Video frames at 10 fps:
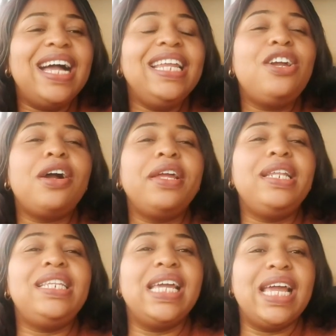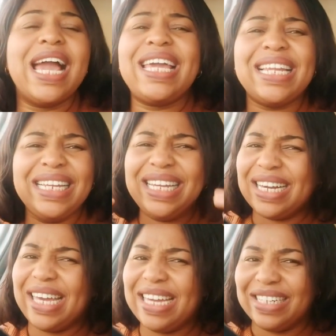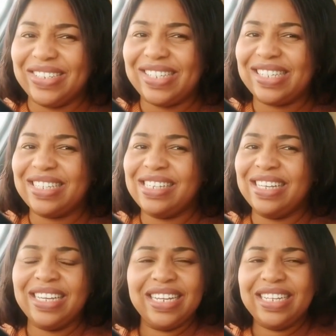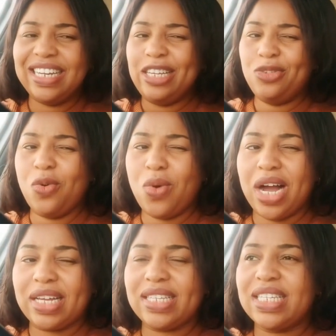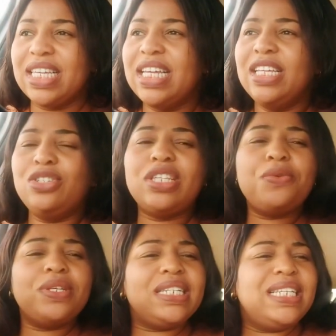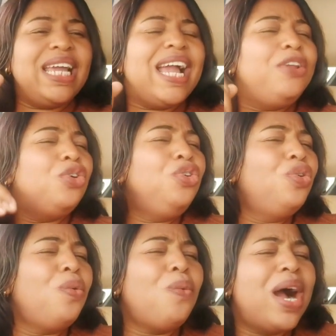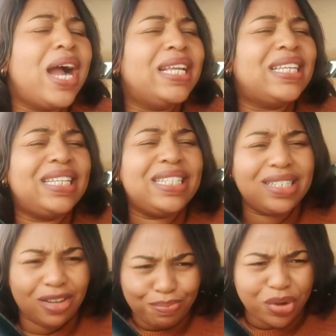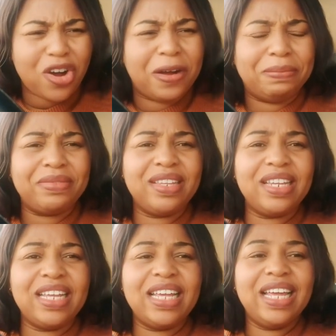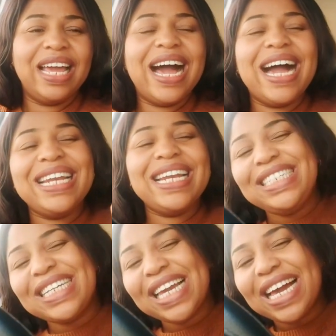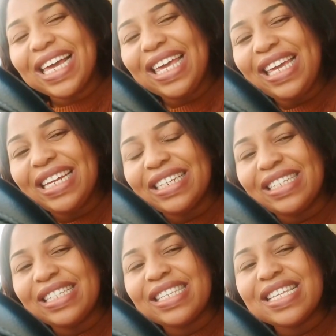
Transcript: And it got a day. I cleaned her ears. There is no wax. So there was a day. I don't know why. I said, come. And I check her ears.